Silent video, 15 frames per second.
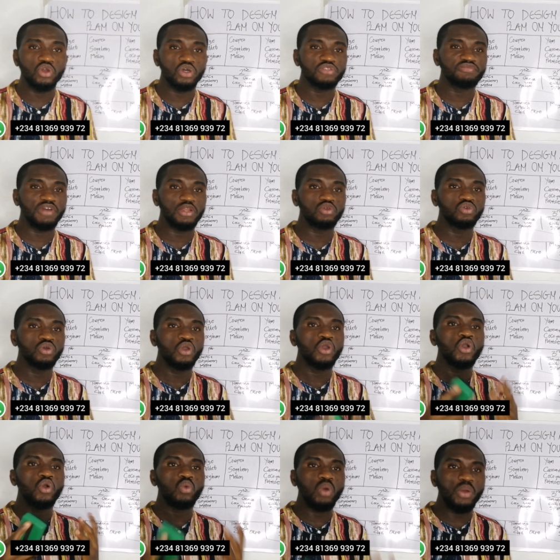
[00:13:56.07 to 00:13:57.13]
value
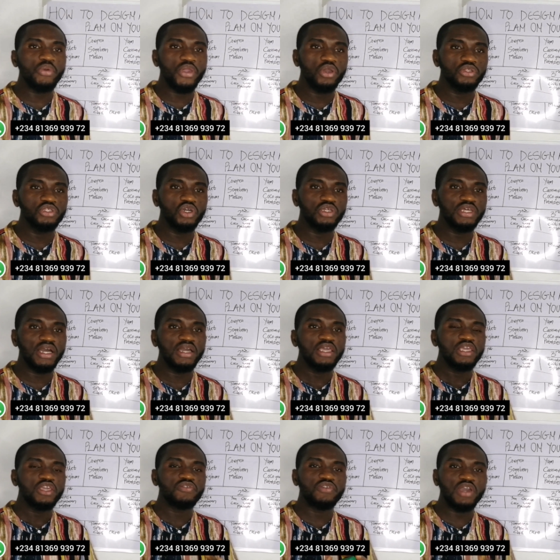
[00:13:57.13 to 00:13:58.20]
one way or the other
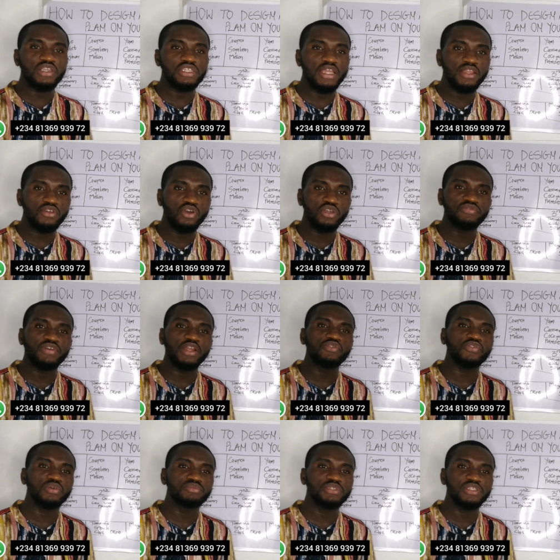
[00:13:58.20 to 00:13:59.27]
if you actually got value
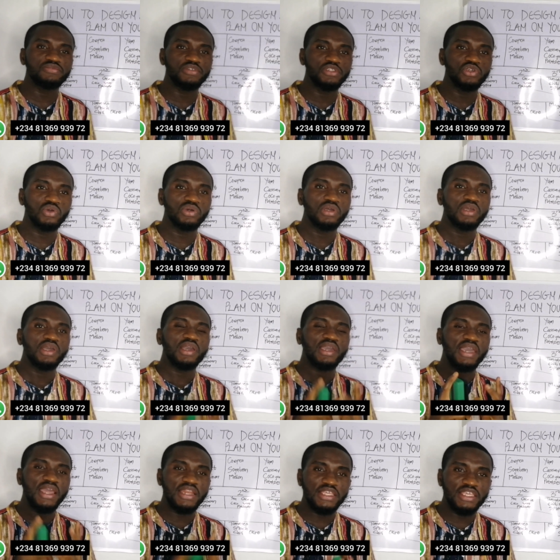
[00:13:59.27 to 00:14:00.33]
from this video
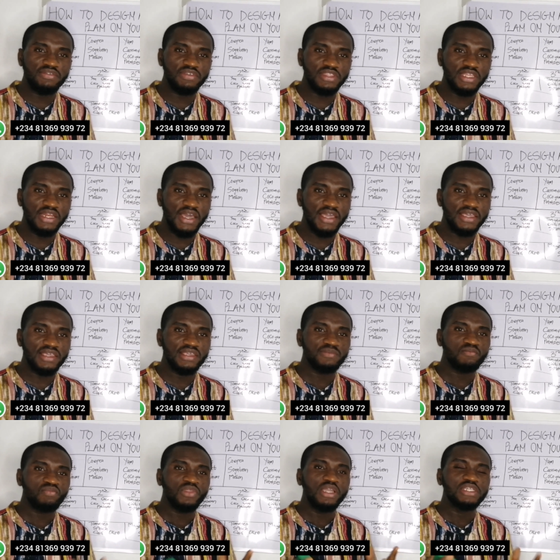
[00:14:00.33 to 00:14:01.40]
kindly give it a like
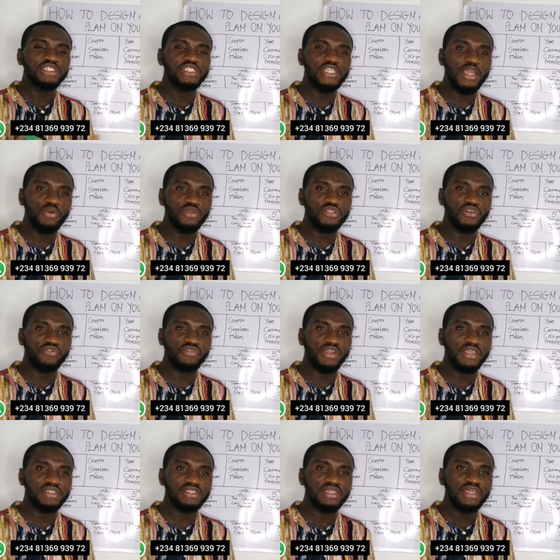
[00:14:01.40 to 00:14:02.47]
share with your friends